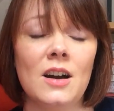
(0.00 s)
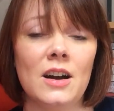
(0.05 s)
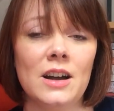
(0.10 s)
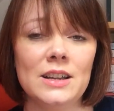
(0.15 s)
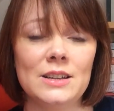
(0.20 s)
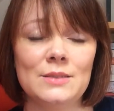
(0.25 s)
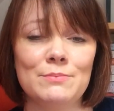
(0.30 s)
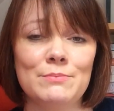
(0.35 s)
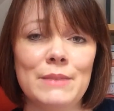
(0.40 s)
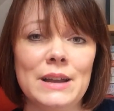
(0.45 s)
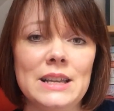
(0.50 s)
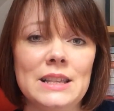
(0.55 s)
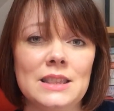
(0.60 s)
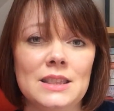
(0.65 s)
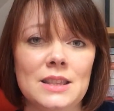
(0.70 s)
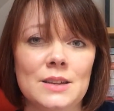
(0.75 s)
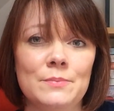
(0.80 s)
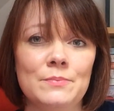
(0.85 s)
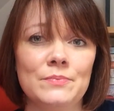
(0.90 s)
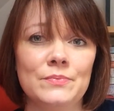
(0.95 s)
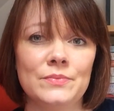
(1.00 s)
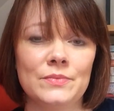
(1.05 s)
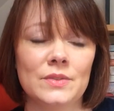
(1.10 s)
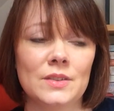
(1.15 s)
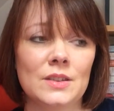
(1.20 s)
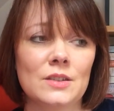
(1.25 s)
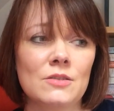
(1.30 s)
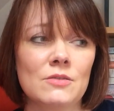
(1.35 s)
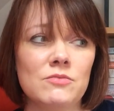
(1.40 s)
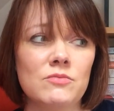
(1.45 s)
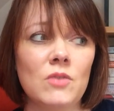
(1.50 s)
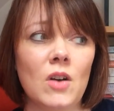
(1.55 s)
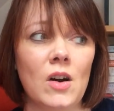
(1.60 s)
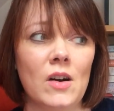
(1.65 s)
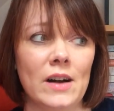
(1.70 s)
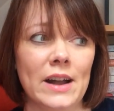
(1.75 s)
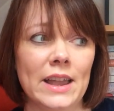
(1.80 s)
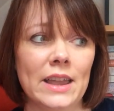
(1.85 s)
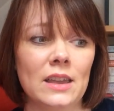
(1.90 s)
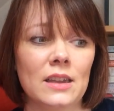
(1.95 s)
I'd made them
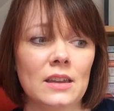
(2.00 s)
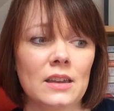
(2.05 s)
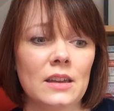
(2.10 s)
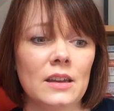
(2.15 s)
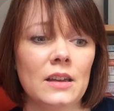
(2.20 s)
cry.